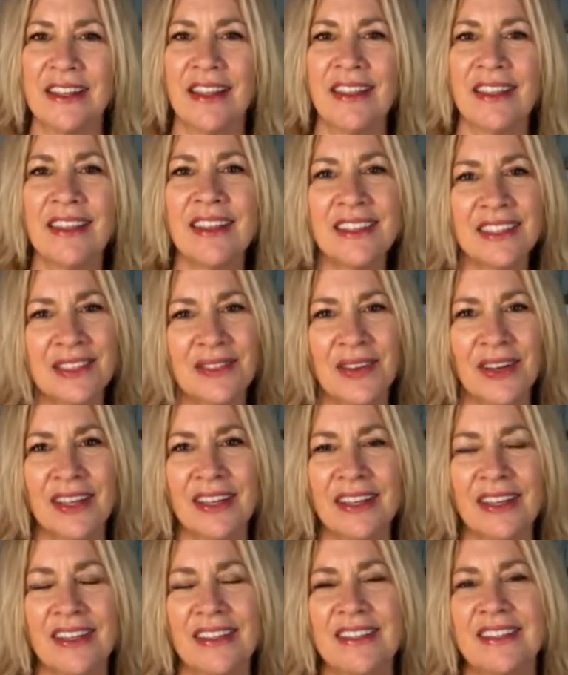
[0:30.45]
And this
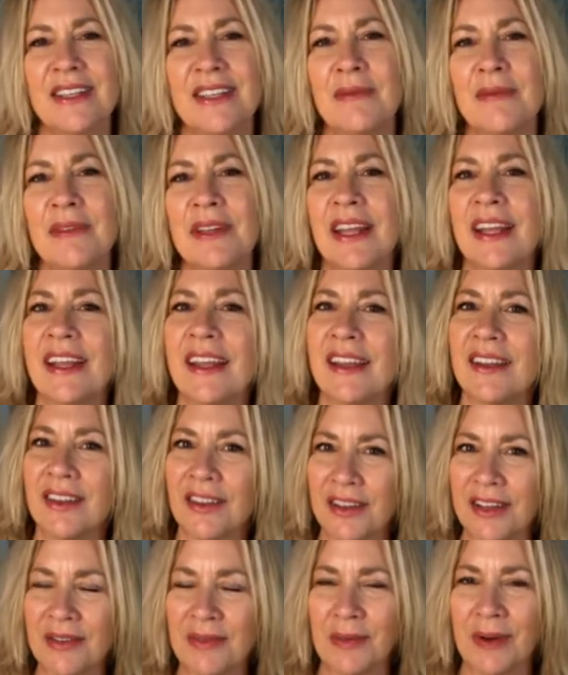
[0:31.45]
one seemed like a
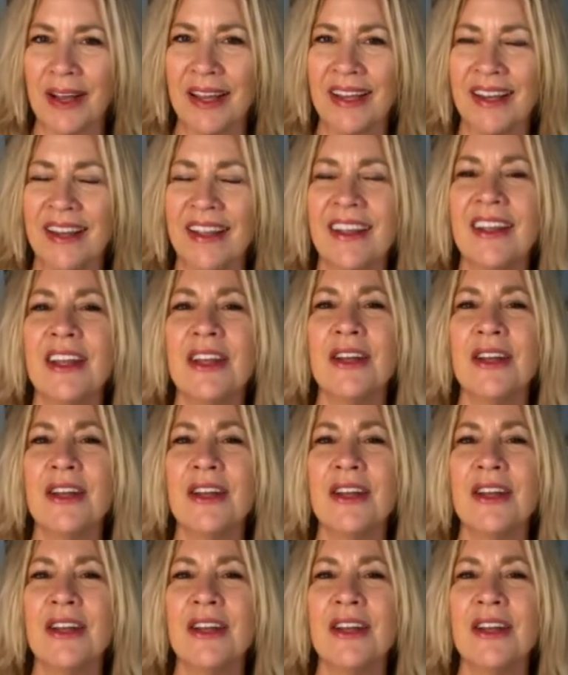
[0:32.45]
good one